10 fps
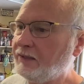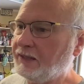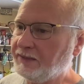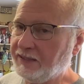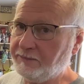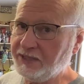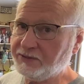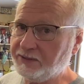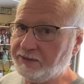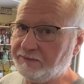I think I
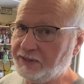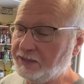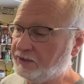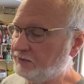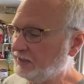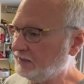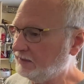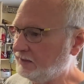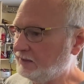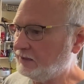mentioned in the video that
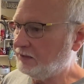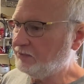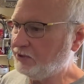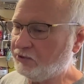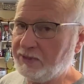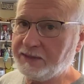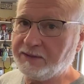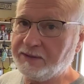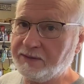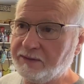I'm going to correct
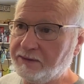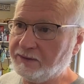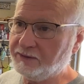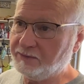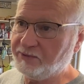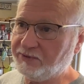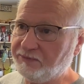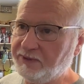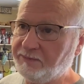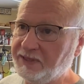the, the number
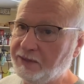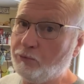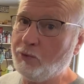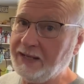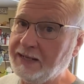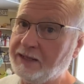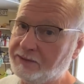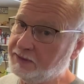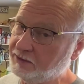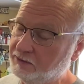three being way out.
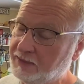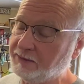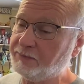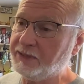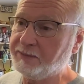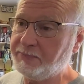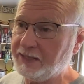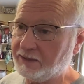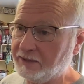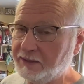It's not correct, but it's
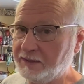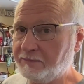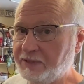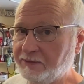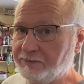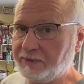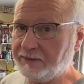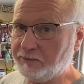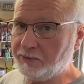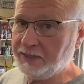better. By,
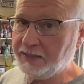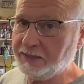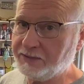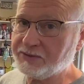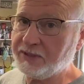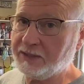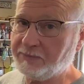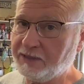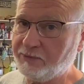I've already got it in stock by